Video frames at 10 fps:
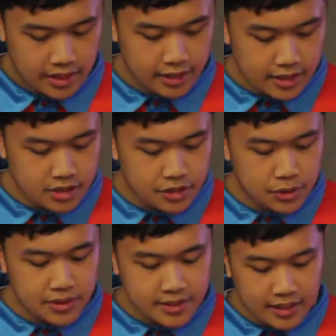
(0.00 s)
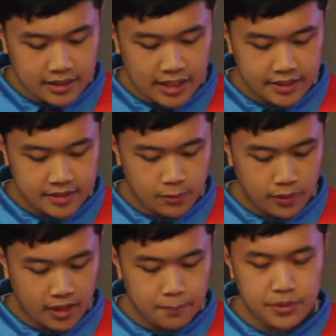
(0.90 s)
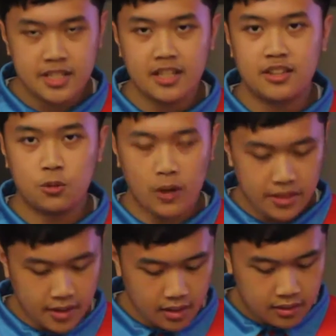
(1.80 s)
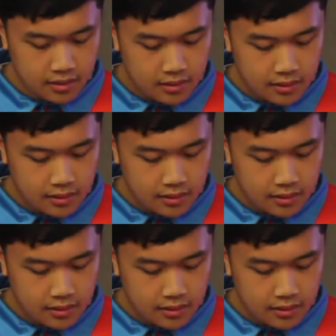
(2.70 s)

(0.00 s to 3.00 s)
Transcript: It is through satellites that we can predict the weather,